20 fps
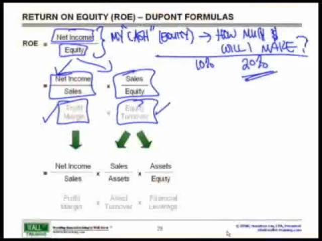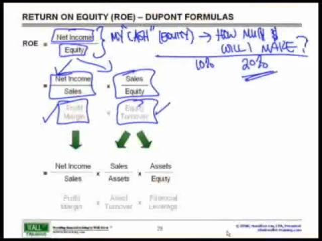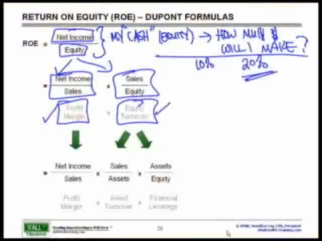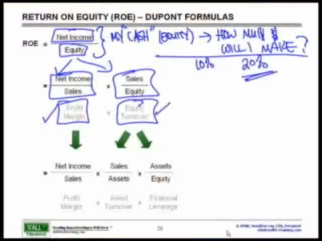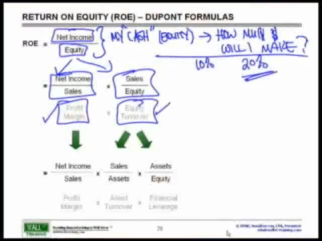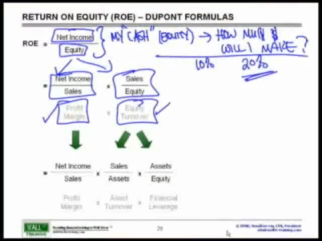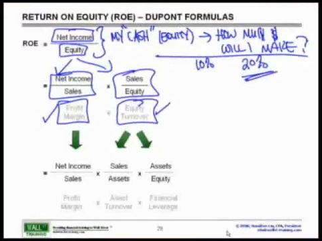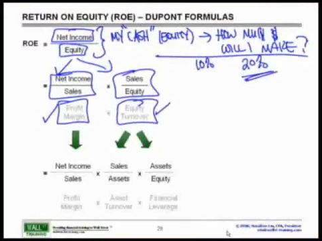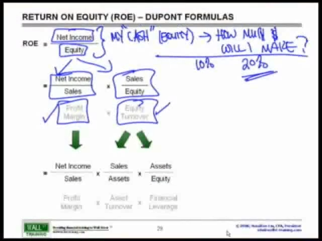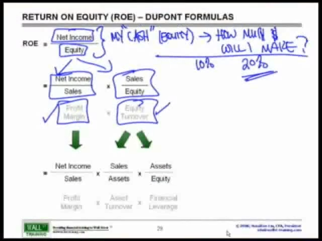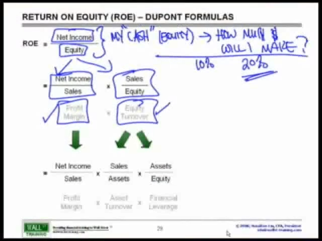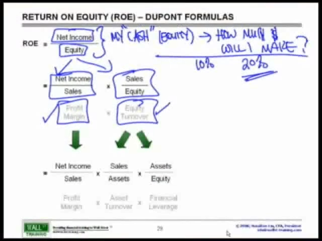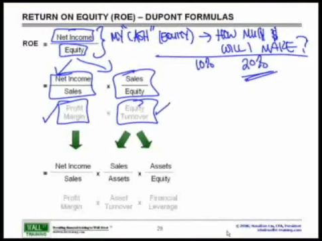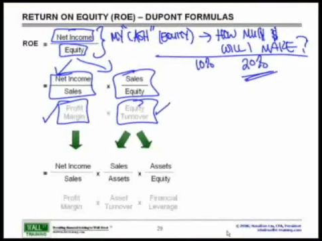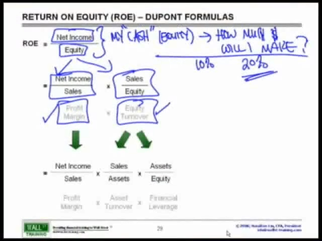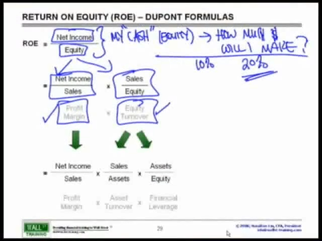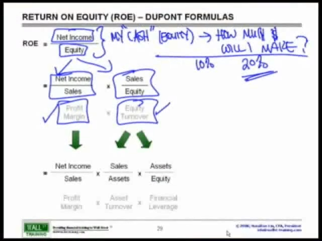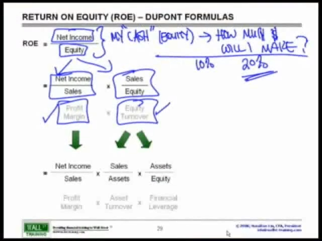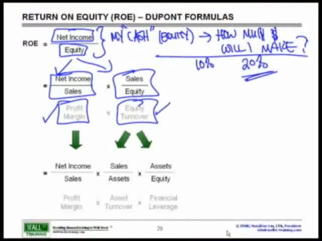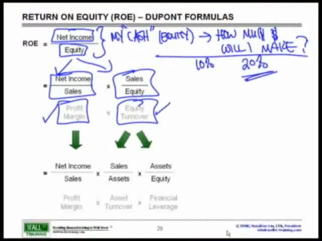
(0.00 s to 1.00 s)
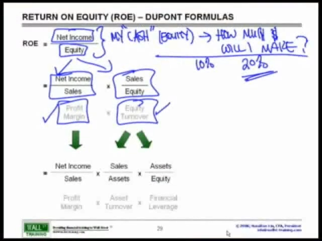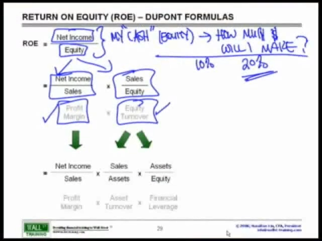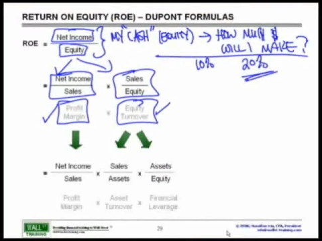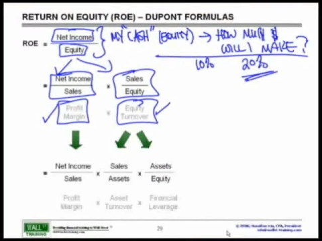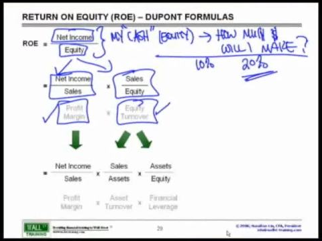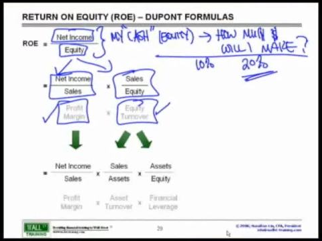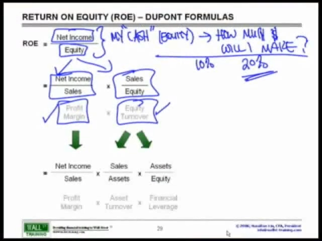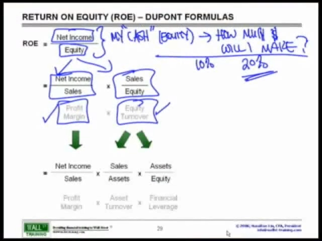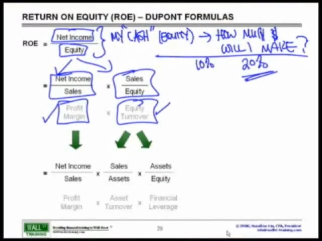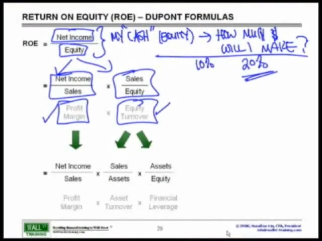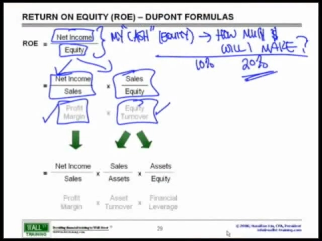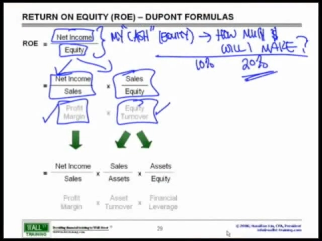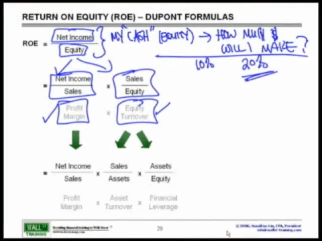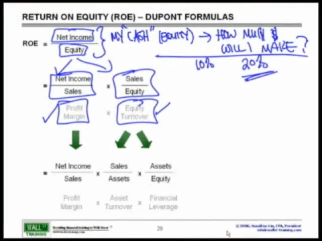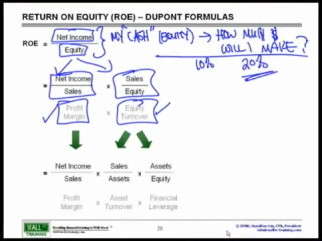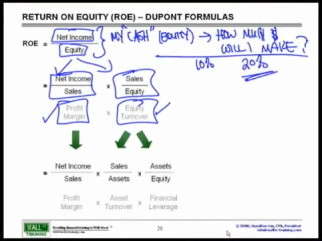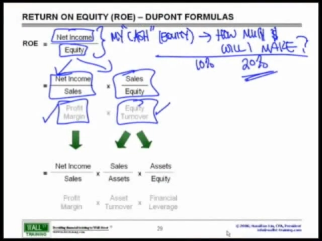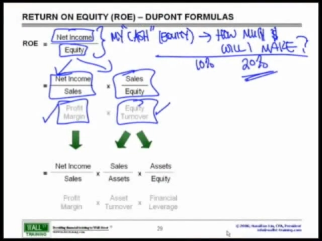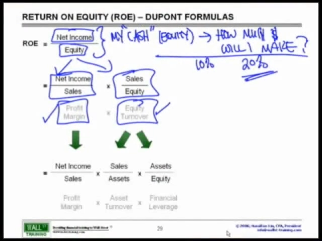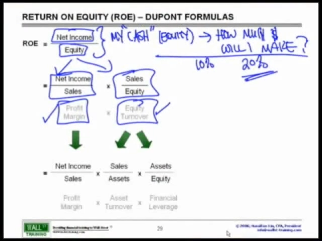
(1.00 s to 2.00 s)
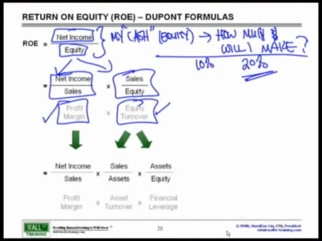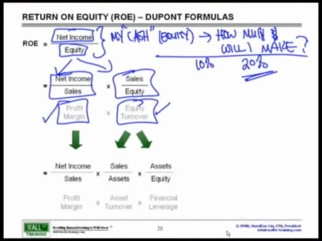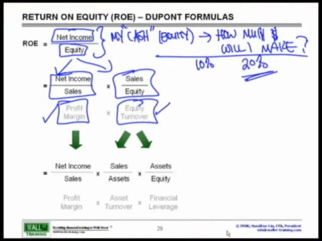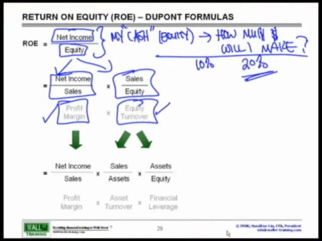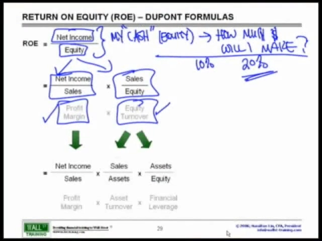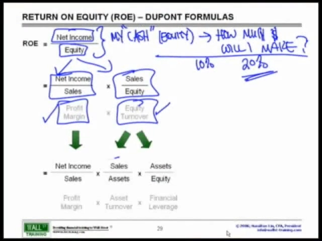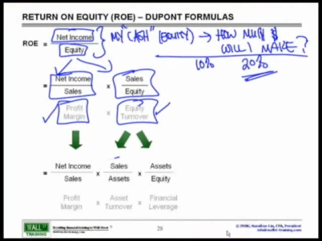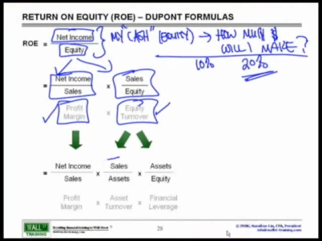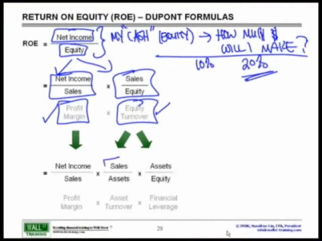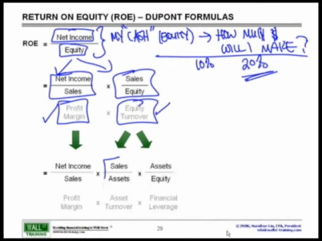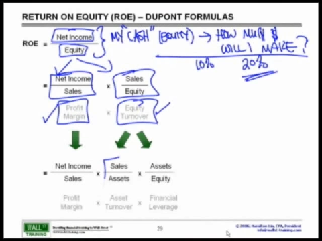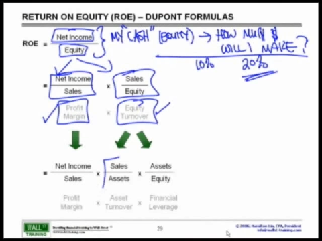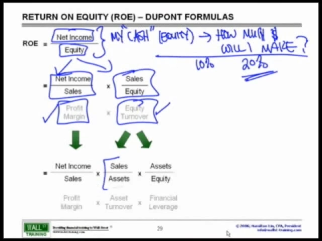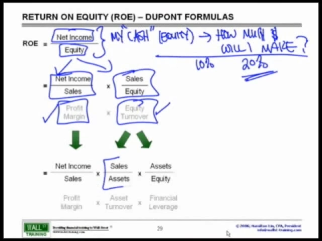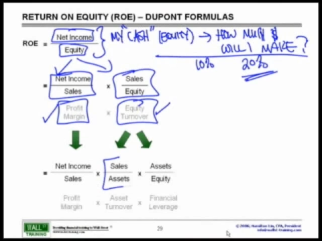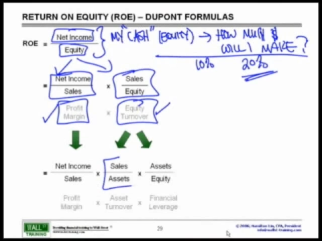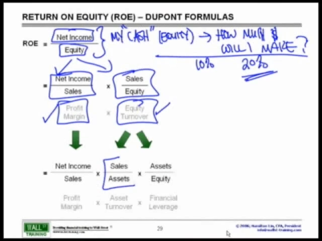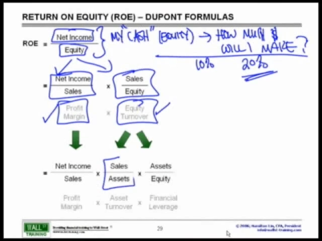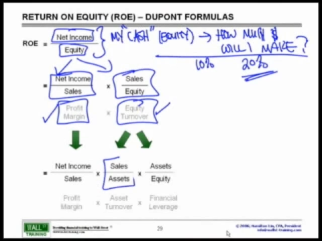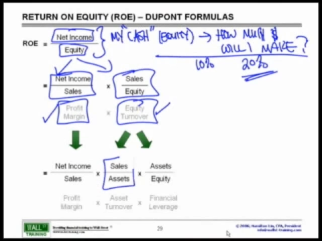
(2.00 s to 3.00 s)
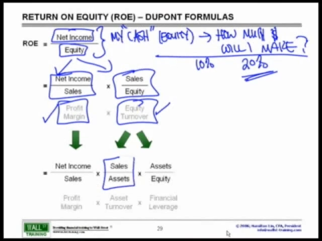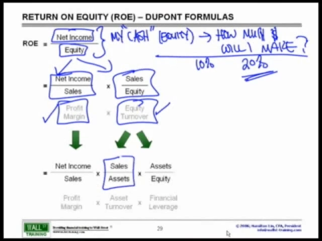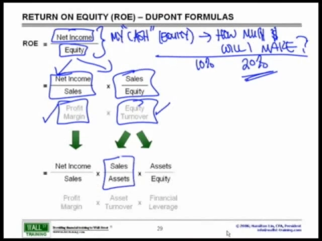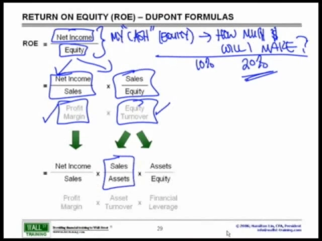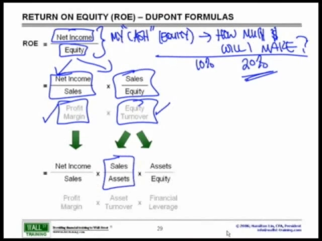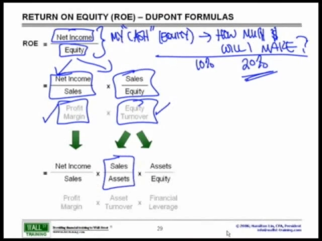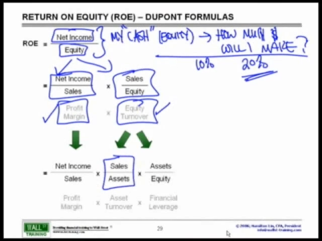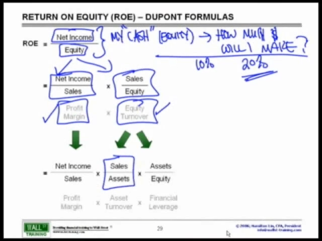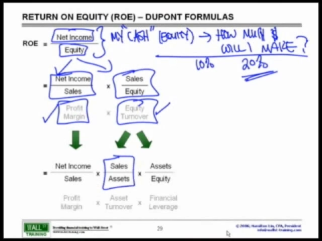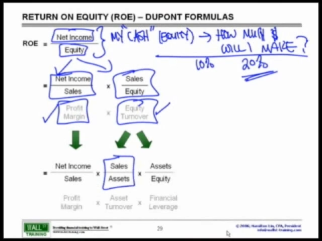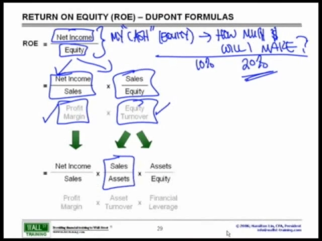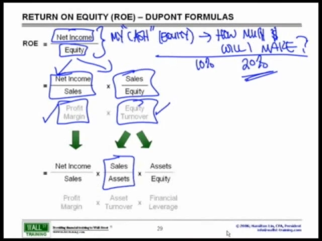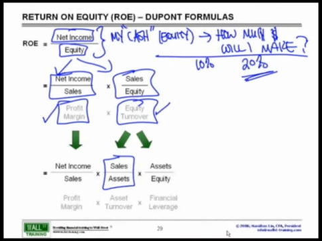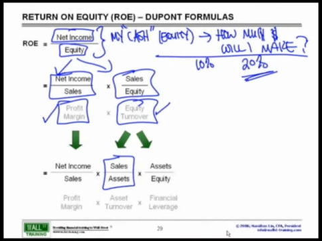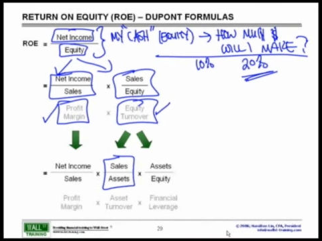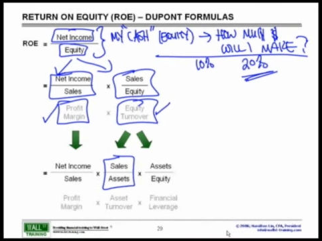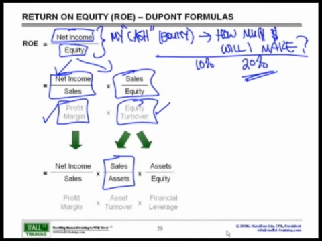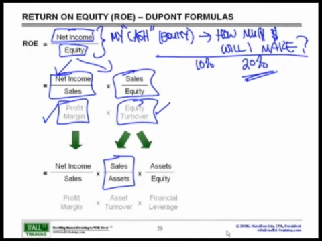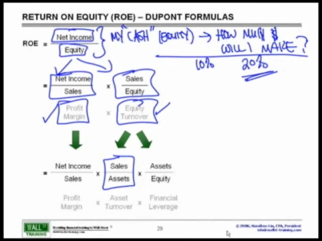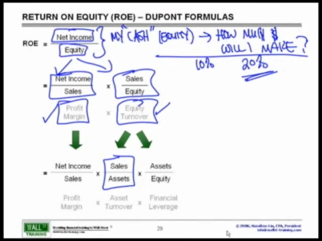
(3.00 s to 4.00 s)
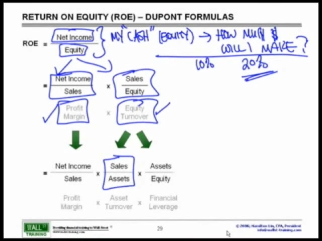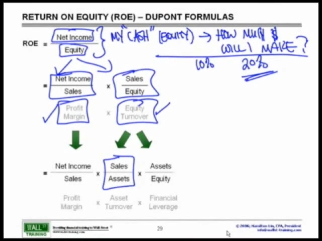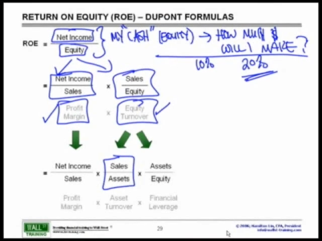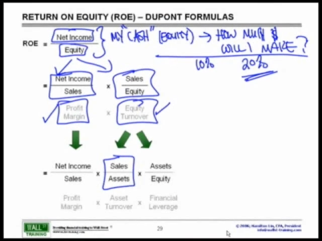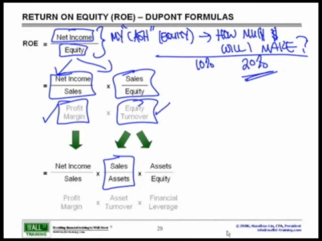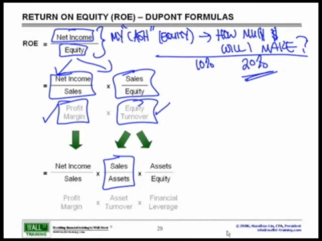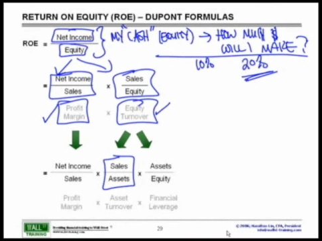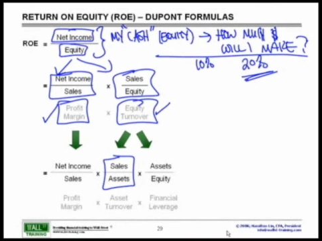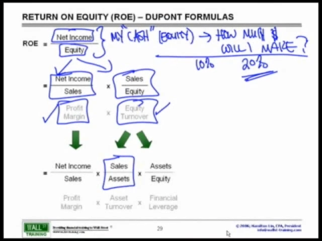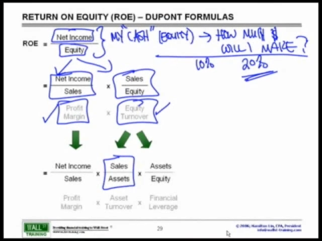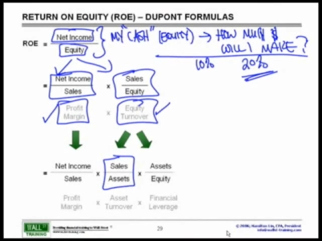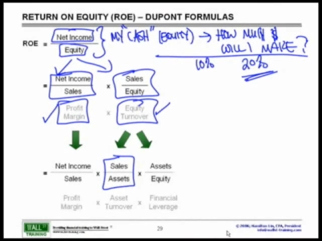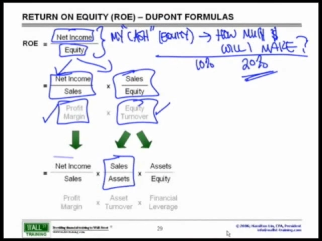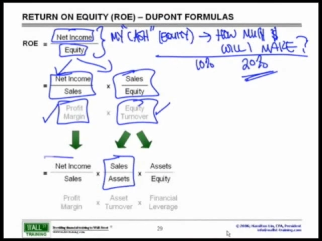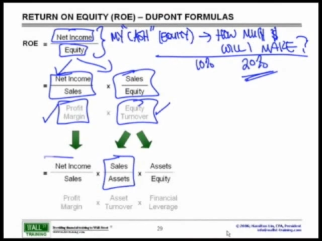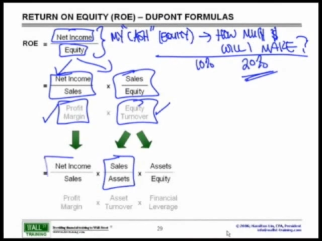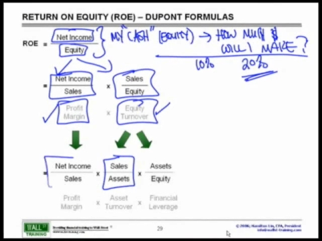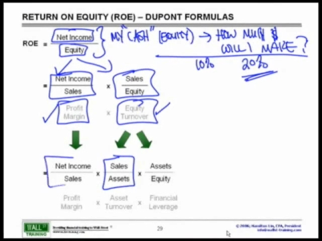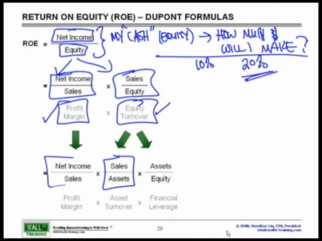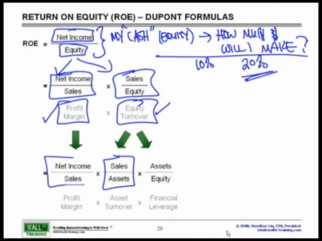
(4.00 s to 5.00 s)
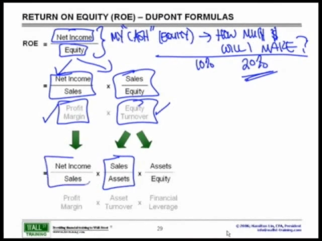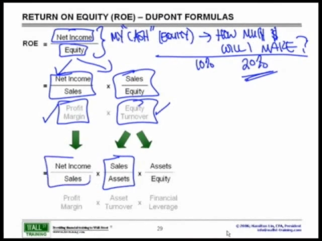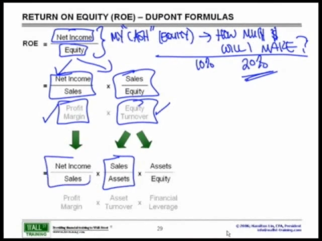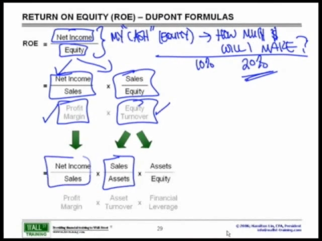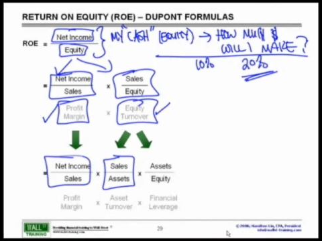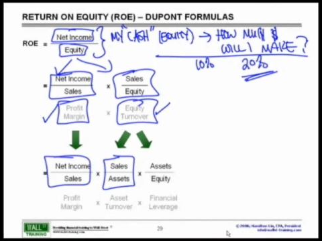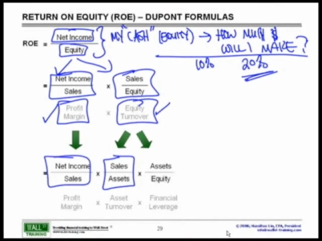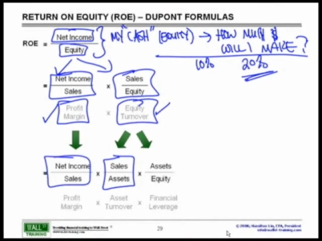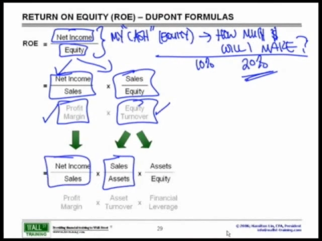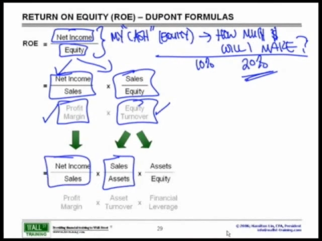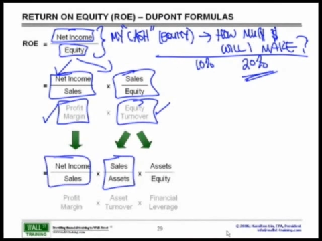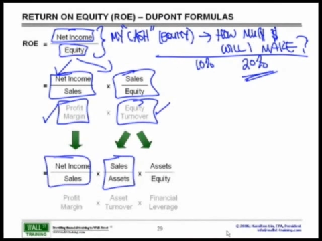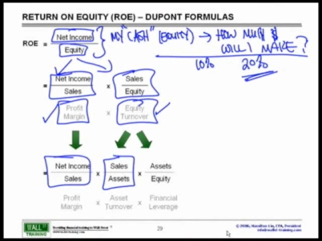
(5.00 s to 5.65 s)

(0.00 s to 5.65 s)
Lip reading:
[unreadable: no face in view]